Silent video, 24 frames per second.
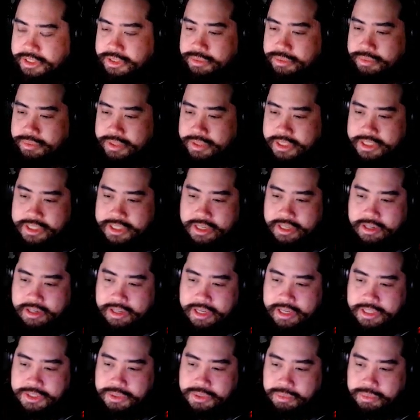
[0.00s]
really telling
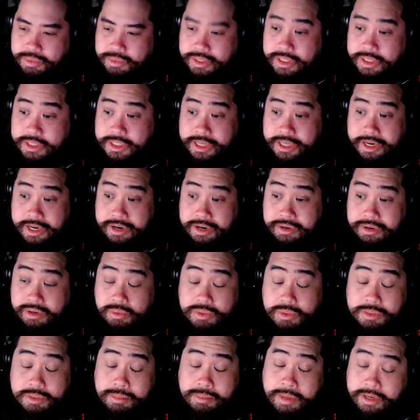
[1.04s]
as to what this character
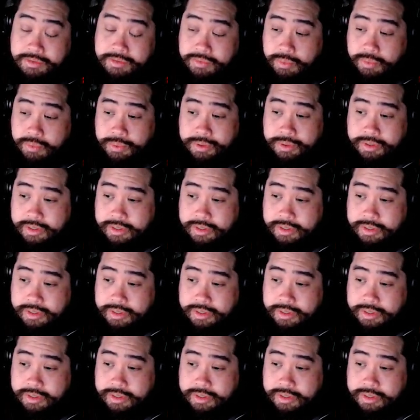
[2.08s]
was made for.